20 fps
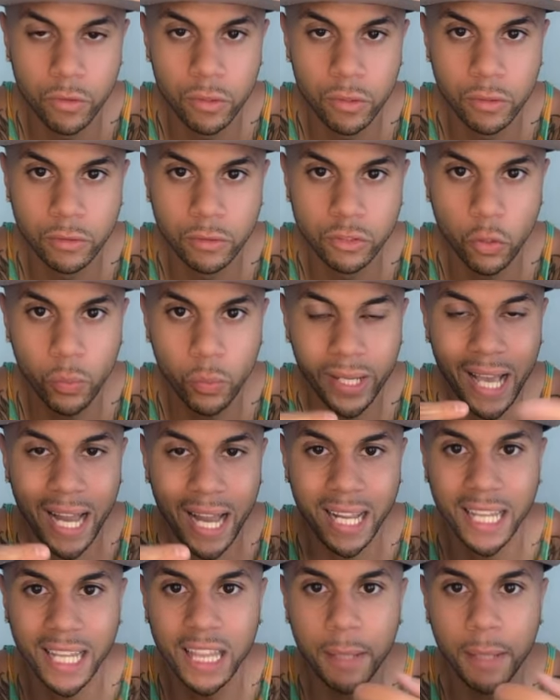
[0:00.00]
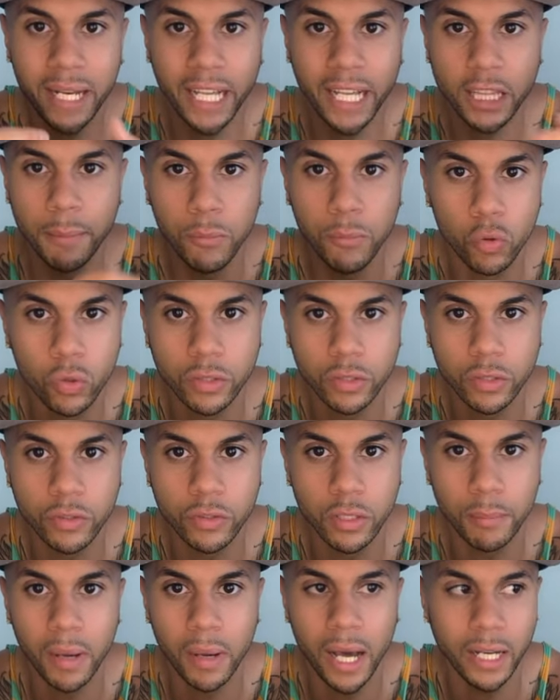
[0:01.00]
So we got to eliminate the mucus from the
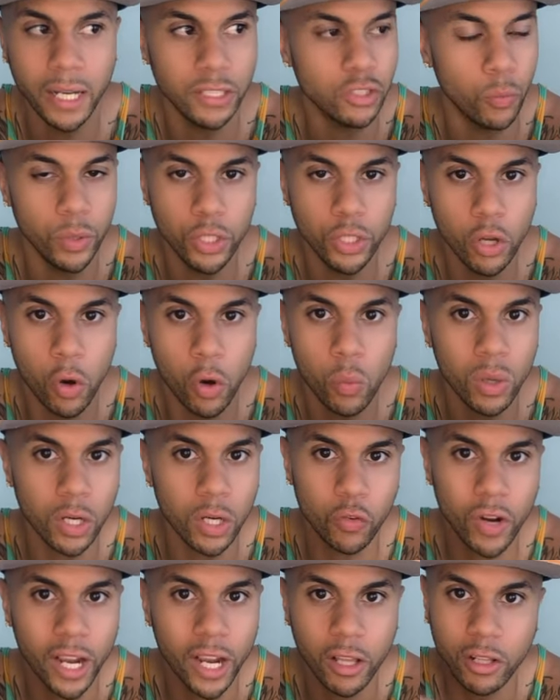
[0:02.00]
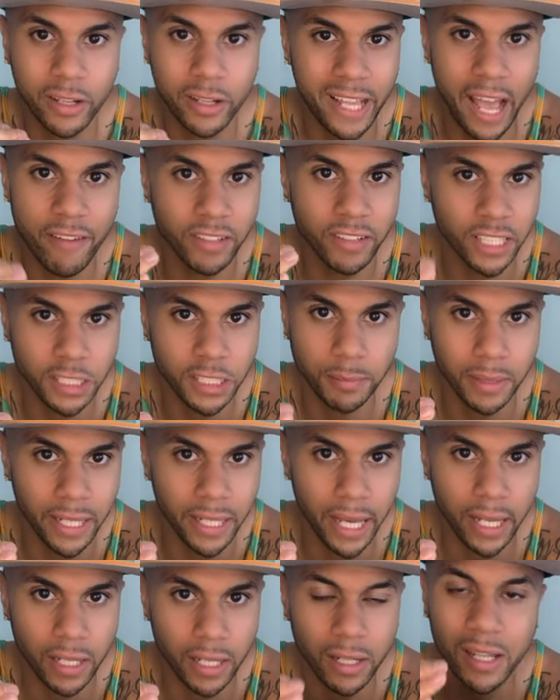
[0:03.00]
body. So we don't want a regular Cavendish
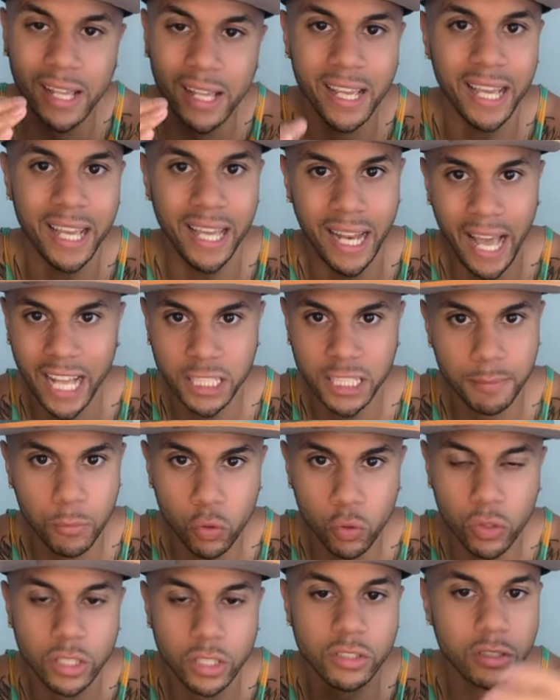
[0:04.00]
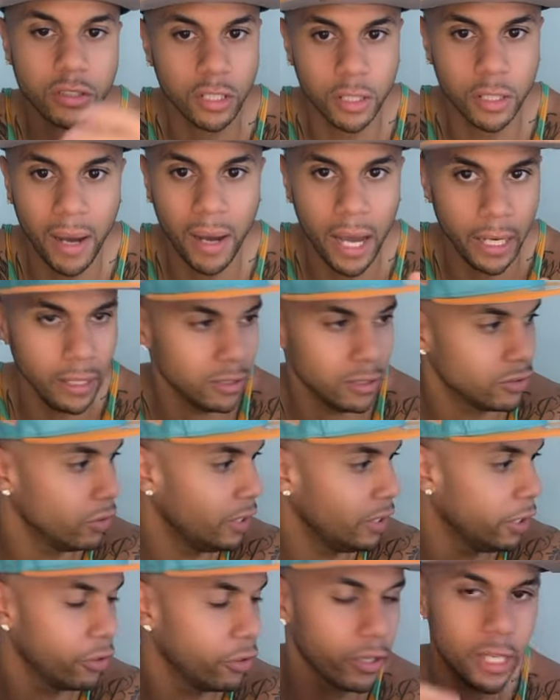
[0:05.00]
banana. It adds mucus to the body. So
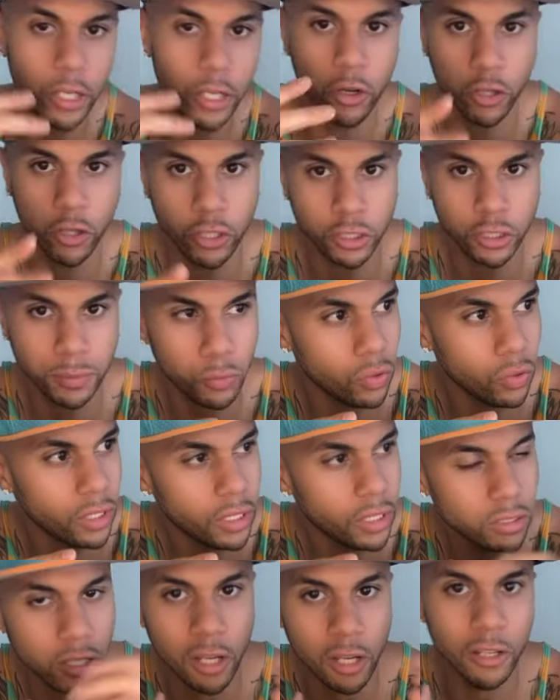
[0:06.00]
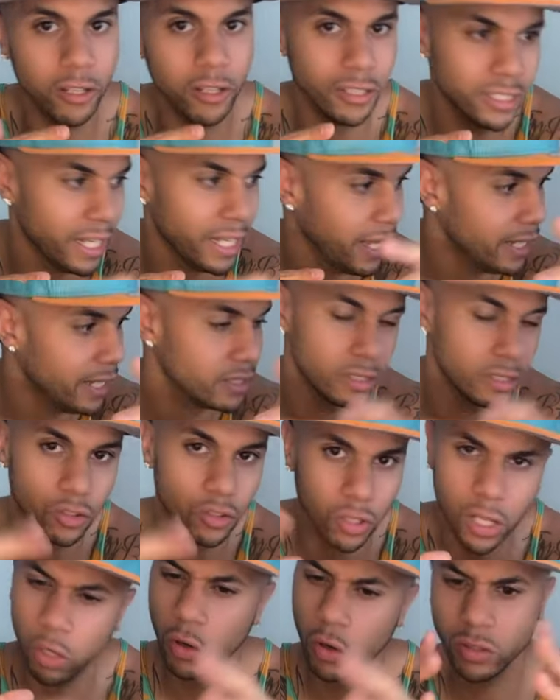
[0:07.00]
you're getting all your smoothies, your shakes, and you're
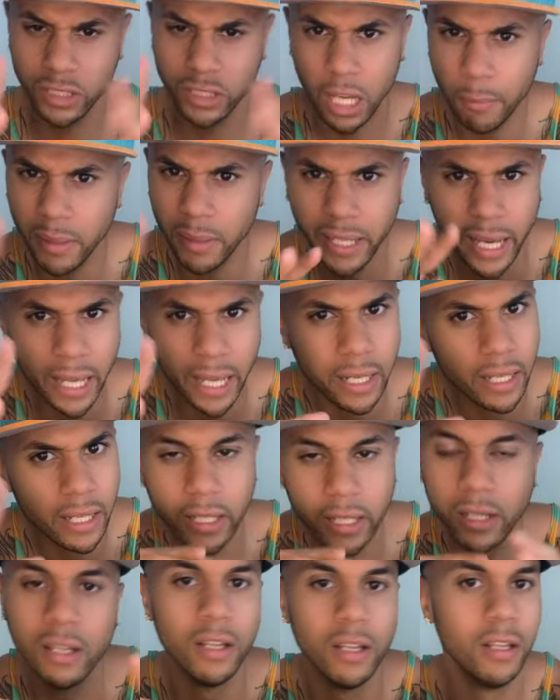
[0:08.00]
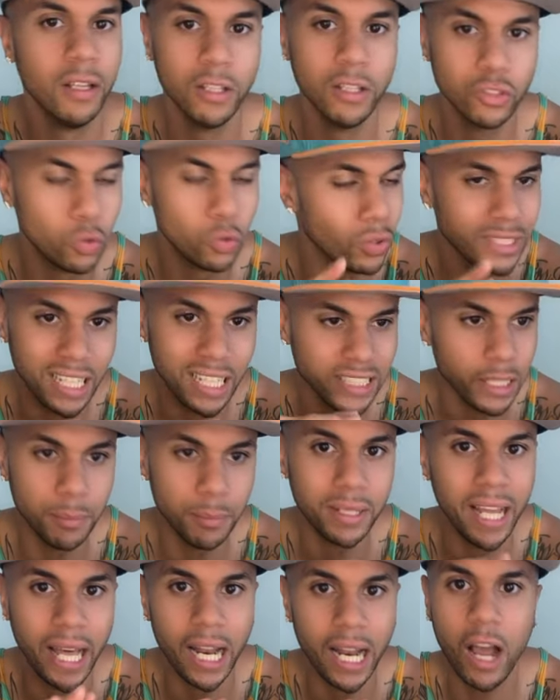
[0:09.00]
like, oh, it's got banana in it. As soon as I see
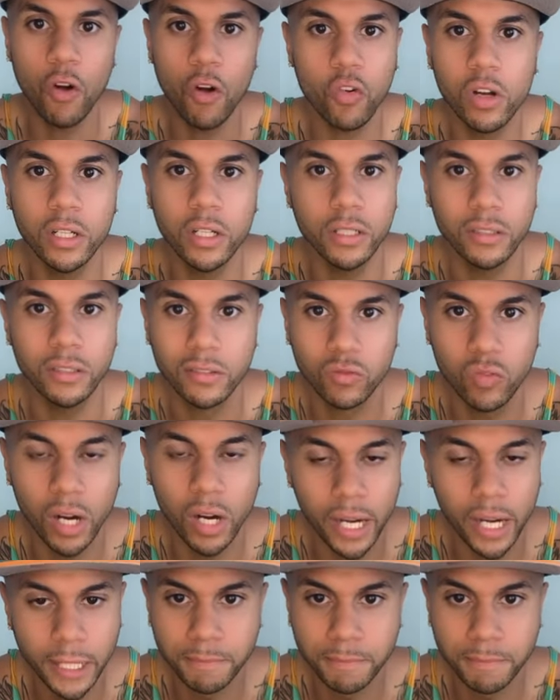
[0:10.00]
banana, I'll run, right?